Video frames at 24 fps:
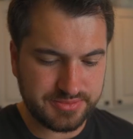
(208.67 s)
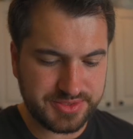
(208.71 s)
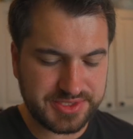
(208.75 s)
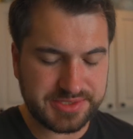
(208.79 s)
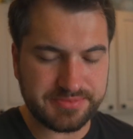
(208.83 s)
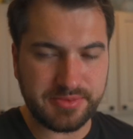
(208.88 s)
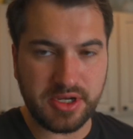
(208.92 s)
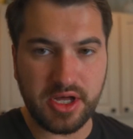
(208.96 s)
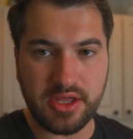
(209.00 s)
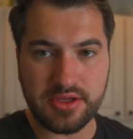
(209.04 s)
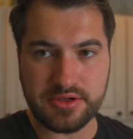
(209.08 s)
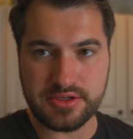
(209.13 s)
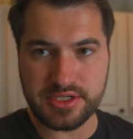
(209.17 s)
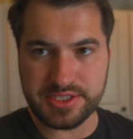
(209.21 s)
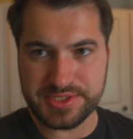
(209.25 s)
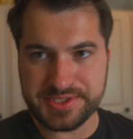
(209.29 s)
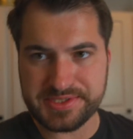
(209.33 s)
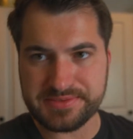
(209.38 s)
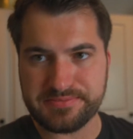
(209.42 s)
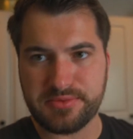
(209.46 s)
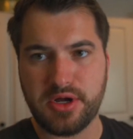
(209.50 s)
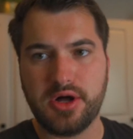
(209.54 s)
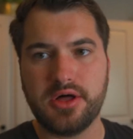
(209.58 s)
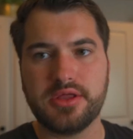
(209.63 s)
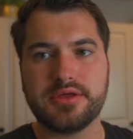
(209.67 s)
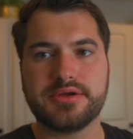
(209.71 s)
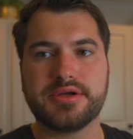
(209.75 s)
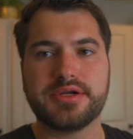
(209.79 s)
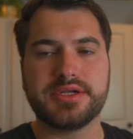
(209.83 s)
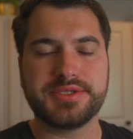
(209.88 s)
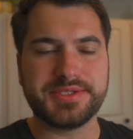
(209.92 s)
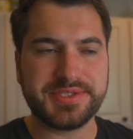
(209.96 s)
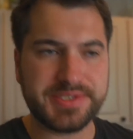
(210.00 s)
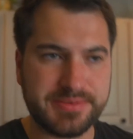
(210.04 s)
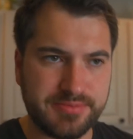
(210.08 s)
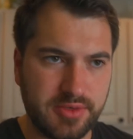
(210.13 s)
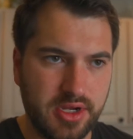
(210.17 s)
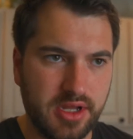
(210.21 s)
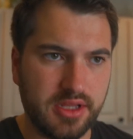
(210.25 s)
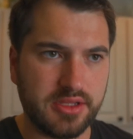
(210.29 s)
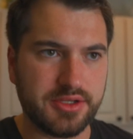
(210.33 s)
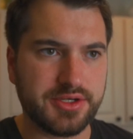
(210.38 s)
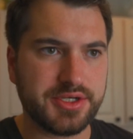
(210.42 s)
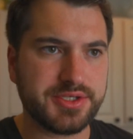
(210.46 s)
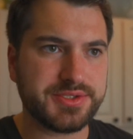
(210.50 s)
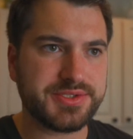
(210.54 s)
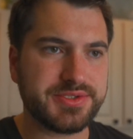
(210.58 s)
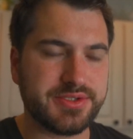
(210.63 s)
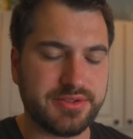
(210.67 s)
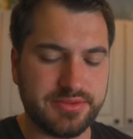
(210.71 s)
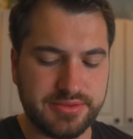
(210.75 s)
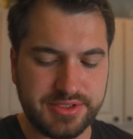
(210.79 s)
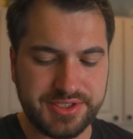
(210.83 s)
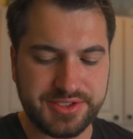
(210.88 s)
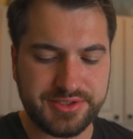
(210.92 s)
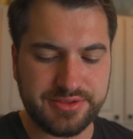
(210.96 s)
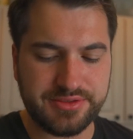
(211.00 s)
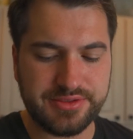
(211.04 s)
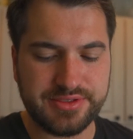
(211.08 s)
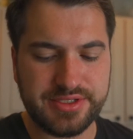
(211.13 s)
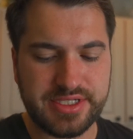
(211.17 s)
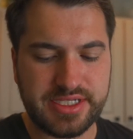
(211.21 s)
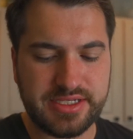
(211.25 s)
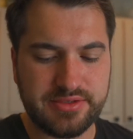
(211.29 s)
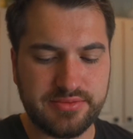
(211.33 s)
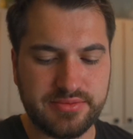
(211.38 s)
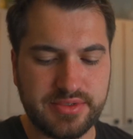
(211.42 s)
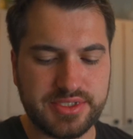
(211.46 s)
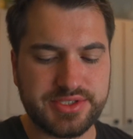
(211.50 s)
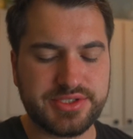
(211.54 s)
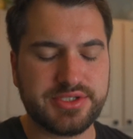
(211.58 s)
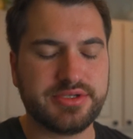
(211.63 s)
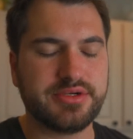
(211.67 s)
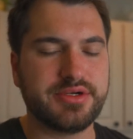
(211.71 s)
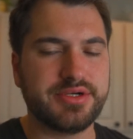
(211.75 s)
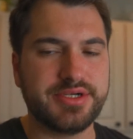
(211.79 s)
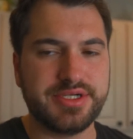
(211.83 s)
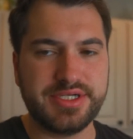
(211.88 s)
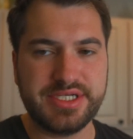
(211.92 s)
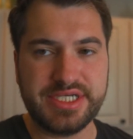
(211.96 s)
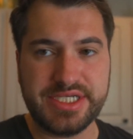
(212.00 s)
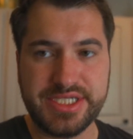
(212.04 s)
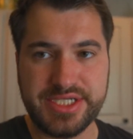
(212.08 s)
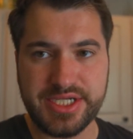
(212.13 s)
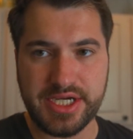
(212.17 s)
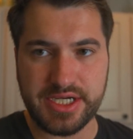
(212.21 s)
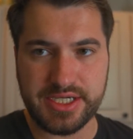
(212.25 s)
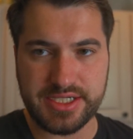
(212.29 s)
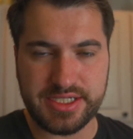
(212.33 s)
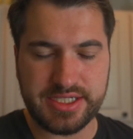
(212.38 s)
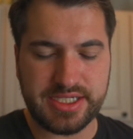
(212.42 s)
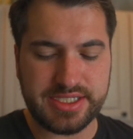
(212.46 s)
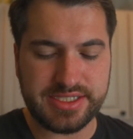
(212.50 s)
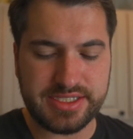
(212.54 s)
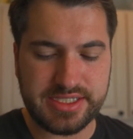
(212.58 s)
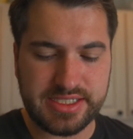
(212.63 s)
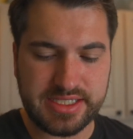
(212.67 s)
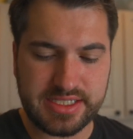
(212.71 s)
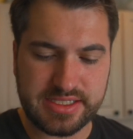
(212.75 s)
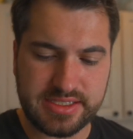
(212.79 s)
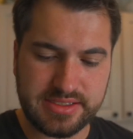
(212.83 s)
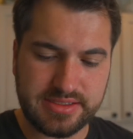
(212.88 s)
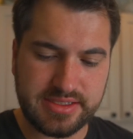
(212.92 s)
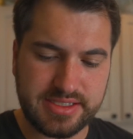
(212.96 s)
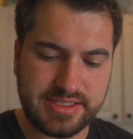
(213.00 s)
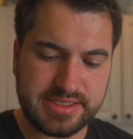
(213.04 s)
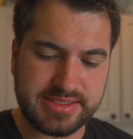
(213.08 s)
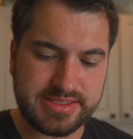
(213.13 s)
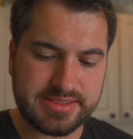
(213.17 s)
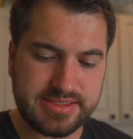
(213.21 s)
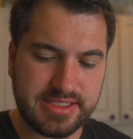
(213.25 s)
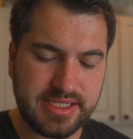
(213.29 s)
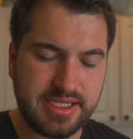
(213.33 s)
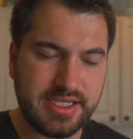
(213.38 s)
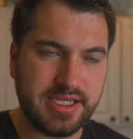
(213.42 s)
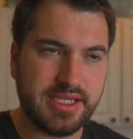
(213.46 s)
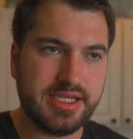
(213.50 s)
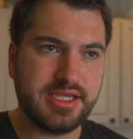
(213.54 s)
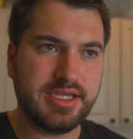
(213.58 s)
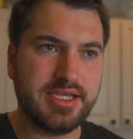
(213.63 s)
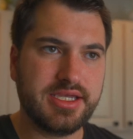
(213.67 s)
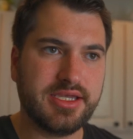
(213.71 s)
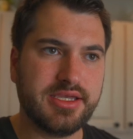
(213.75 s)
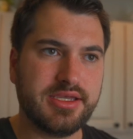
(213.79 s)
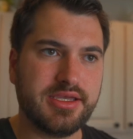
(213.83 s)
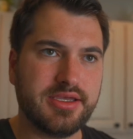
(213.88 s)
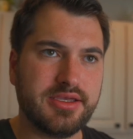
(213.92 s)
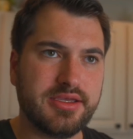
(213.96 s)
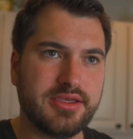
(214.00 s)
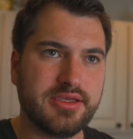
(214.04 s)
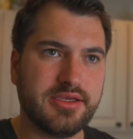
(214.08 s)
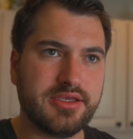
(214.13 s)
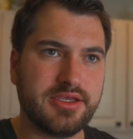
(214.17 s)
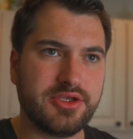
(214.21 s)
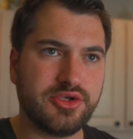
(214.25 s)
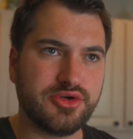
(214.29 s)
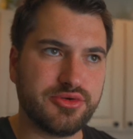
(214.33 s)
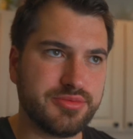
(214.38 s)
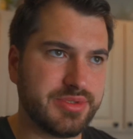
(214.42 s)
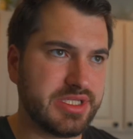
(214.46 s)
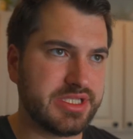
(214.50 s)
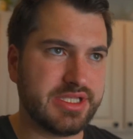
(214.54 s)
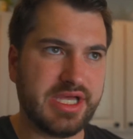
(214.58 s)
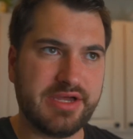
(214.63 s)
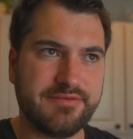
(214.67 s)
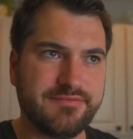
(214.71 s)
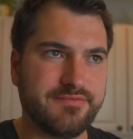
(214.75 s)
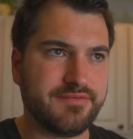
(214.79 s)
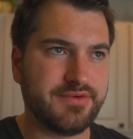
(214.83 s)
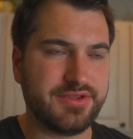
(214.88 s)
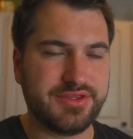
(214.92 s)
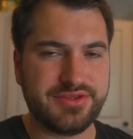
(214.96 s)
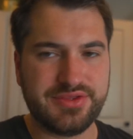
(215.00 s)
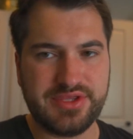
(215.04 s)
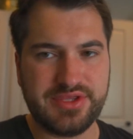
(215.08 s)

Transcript: smaller and smaller and smaller. So literally, once you're done at the end of this, you'll be left with